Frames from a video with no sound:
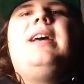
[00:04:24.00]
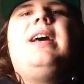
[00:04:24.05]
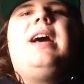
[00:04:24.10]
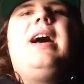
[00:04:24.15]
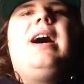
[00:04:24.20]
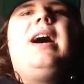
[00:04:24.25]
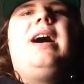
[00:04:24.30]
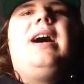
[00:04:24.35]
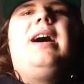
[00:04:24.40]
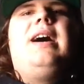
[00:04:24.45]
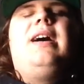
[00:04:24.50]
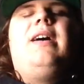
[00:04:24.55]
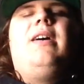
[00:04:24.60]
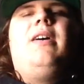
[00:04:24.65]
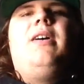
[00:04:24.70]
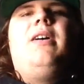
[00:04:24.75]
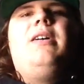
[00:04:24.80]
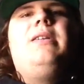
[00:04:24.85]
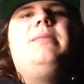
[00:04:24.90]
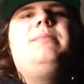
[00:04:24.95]

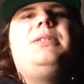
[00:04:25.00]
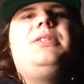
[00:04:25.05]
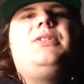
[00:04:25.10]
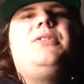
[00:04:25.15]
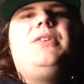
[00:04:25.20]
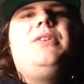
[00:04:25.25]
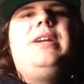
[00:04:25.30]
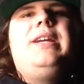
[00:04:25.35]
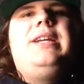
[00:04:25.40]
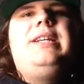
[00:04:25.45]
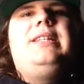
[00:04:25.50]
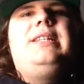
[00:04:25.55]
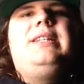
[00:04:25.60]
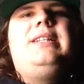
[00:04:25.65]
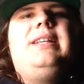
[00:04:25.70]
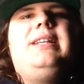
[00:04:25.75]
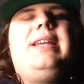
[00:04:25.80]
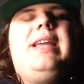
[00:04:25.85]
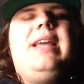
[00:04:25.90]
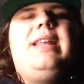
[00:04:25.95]
arm strength
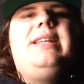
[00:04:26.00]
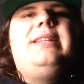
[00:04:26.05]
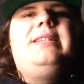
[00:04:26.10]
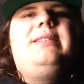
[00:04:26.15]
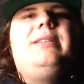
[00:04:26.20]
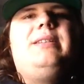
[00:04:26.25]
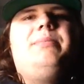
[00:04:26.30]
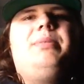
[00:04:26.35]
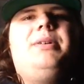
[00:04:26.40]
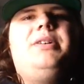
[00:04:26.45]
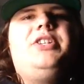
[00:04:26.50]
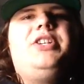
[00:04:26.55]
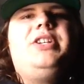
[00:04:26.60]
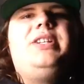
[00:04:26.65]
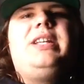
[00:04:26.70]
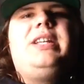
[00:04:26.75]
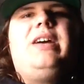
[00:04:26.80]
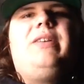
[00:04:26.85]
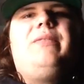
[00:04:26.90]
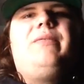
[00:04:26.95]
to push it
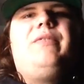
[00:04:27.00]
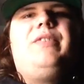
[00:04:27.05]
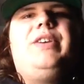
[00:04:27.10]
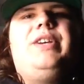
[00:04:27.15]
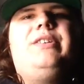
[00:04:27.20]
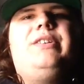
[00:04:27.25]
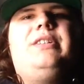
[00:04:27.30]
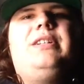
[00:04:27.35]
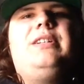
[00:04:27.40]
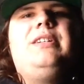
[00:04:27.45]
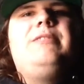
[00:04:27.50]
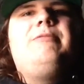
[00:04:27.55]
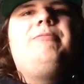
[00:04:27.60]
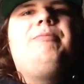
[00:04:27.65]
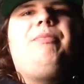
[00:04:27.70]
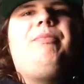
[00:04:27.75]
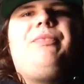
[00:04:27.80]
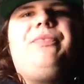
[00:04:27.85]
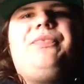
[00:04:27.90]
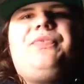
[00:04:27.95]
downfield
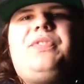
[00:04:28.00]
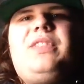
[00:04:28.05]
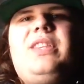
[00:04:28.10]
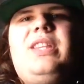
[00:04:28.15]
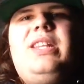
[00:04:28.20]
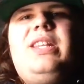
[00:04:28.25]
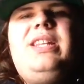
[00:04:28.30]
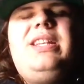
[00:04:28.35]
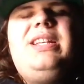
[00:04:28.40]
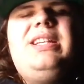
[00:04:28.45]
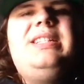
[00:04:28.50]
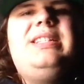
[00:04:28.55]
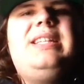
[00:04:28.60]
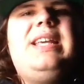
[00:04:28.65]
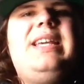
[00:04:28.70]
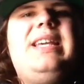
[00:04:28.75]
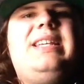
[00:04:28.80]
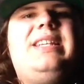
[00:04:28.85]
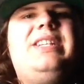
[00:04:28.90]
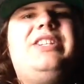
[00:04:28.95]
and
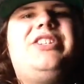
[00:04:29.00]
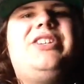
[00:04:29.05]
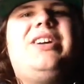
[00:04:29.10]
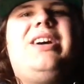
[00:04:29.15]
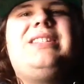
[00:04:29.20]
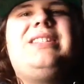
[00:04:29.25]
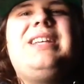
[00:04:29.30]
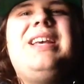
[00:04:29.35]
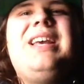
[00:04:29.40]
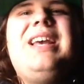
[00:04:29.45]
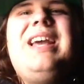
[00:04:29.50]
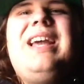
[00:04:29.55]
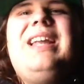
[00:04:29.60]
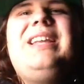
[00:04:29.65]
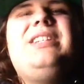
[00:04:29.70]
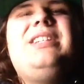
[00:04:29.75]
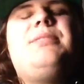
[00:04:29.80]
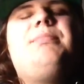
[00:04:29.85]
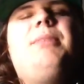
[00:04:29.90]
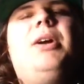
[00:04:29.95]
take his shots. And
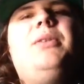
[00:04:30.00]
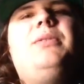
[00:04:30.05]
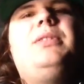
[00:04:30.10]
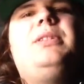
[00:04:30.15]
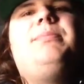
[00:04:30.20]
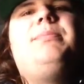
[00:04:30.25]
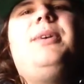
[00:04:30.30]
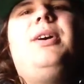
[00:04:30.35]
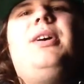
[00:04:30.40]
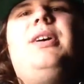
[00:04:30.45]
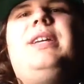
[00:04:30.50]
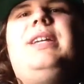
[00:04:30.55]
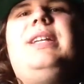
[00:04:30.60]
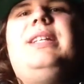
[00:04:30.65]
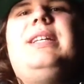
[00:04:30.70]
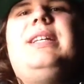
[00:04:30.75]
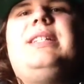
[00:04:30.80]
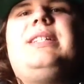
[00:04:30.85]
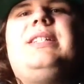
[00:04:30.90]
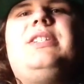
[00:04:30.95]
he's smart with the ball. He
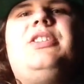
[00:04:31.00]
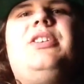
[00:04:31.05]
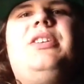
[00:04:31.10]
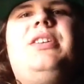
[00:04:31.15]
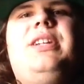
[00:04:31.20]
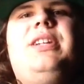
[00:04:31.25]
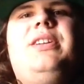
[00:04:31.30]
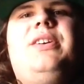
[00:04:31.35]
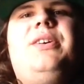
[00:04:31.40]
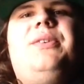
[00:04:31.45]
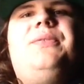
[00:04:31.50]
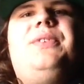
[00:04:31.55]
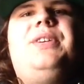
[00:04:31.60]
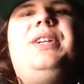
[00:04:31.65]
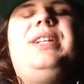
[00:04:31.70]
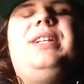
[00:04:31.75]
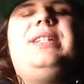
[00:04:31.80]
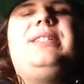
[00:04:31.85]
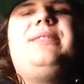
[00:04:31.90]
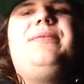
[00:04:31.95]
doesn't turn it over.
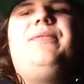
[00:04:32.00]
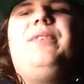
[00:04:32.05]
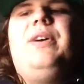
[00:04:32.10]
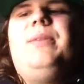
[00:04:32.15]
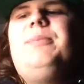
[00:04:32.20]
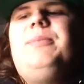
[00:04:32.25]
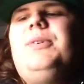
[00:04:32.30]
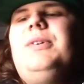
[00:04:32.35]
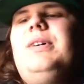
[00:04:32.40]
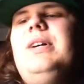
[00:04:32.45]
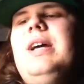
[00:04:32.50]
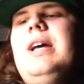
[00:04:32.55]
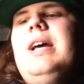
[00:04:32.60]
He doesn't fumble.